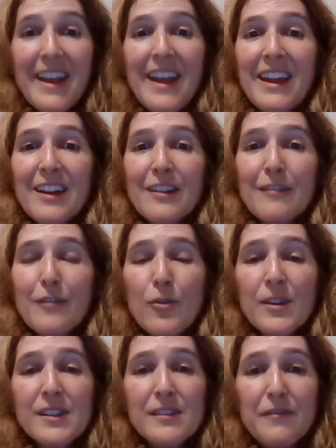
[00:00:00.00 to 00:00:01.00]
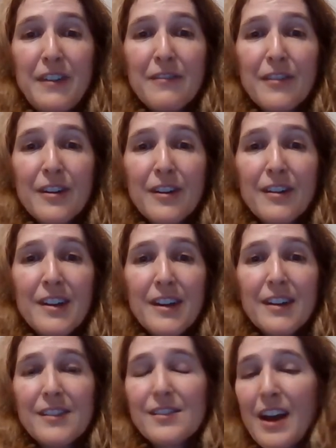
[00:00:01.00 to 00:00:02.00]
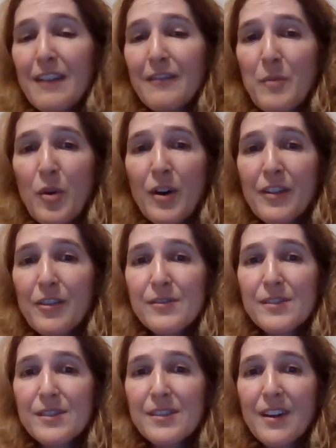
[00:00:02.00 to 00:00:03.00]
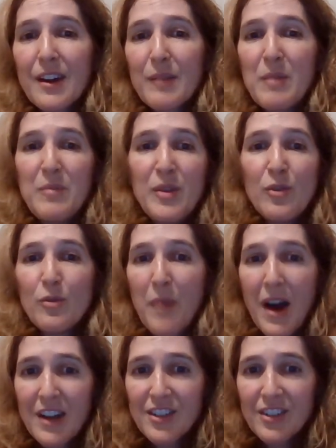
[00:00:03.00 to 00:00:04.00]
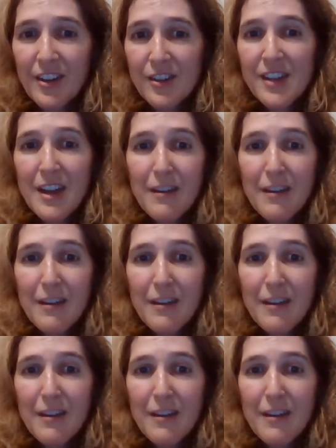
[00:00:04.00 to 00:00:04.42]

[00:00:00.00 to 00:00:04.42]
And of course, fever, aside from all those immune modulators,